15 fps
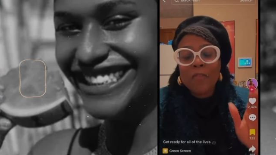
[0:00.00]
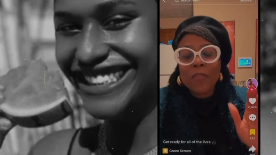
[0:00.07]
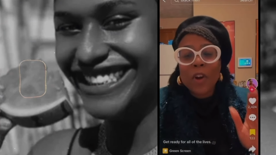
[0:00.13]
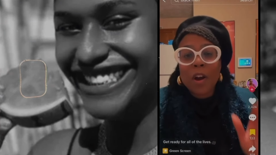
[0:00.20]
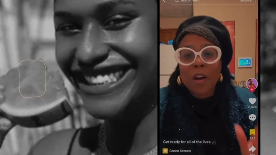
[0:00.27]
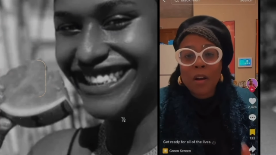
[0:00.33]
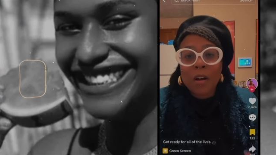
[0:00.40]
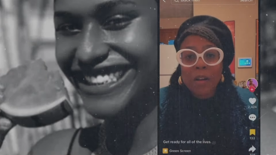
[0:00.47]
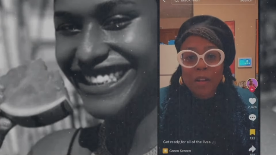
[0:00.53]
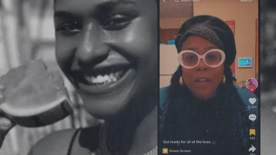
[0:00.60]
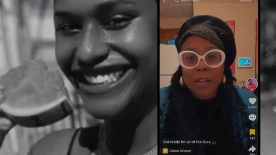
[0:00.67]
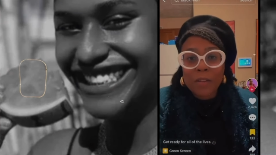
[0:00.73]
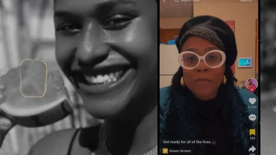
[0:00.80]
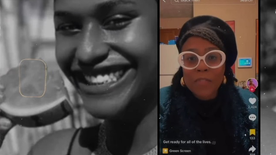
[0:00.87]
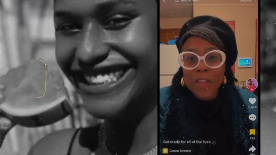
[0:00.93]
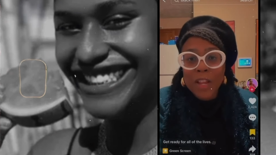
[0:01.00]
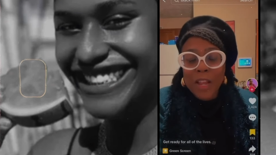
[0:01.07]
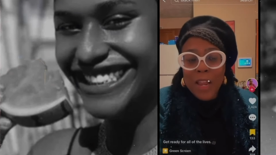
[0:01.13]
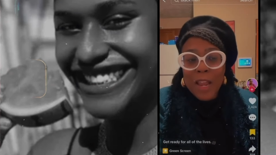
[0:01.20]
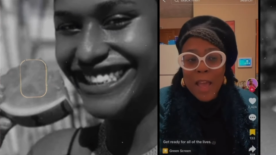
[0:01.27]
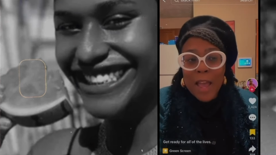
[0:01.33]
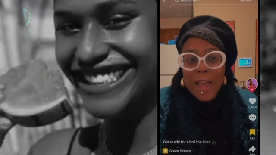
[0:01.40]
Speaker 1: for all of the
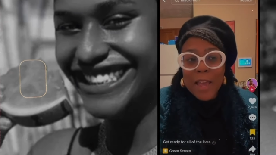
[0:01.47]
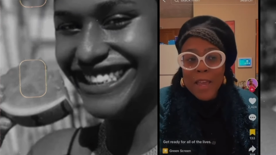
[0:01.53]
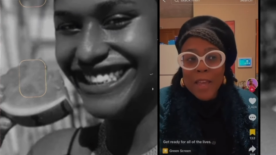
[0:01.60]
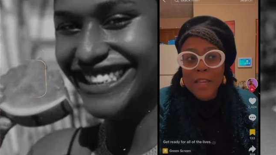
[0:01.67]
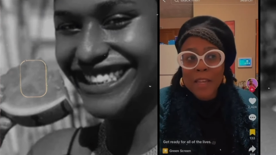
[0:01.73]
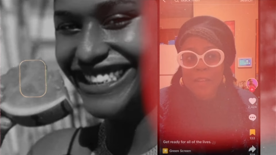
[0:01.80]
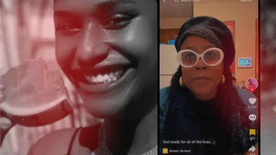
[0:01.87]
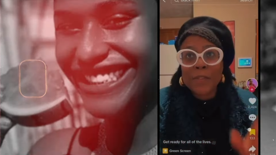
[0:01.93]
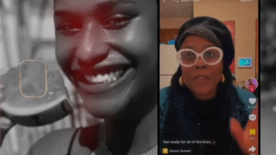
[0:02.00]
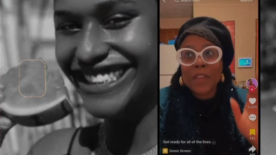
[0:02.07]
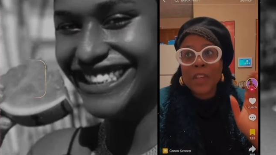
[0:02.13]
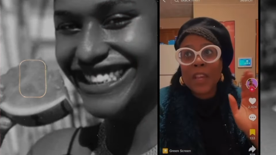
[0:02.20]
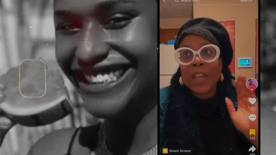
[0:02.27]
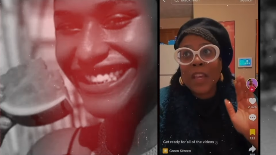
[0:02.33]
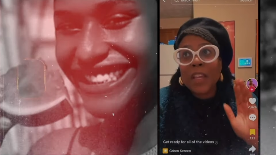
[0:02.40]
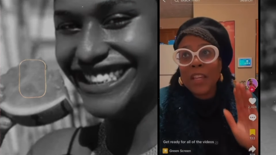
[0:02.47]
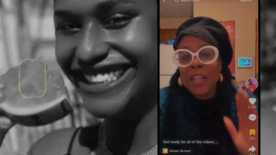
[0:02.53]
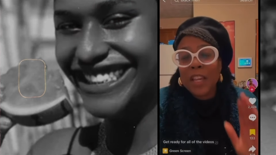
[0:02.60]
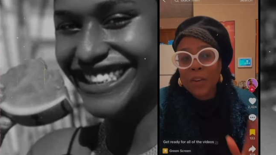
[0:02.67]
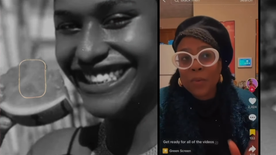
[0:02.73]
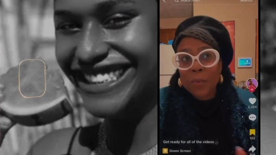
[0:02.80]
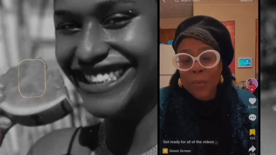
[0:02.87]
lives.
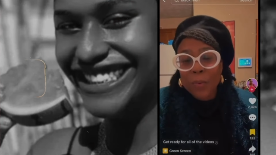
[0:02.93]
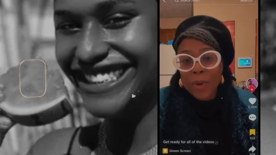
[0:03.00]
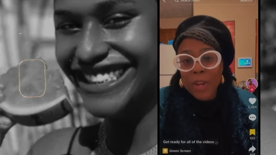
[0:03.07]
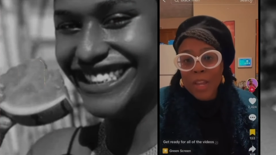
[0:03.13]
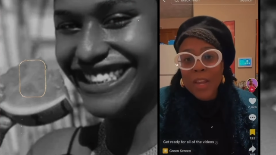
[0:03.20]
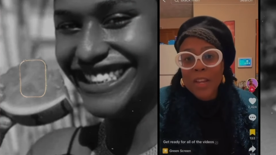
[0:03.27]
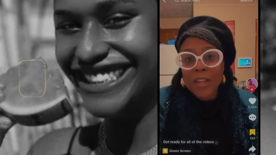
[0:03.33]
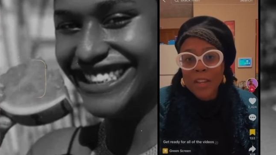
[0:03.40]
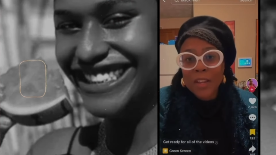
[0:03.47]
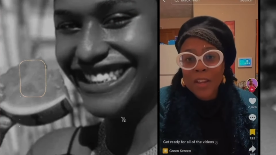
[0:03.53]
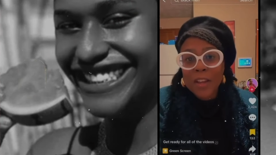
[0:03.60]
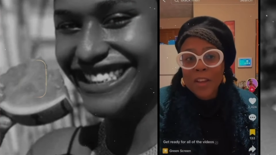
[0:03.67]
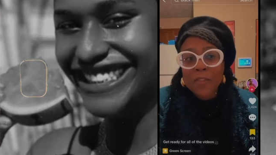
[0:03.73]
Get ready